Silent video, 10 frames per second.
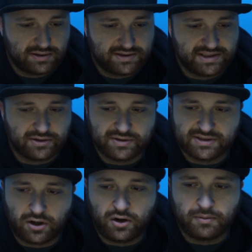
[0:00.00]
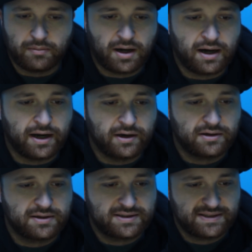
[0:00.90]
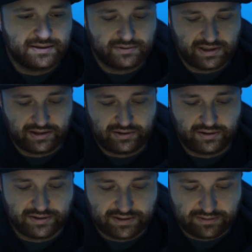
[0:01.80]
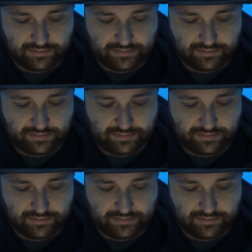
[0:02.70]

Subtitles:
series on mine. Let's see what that cost.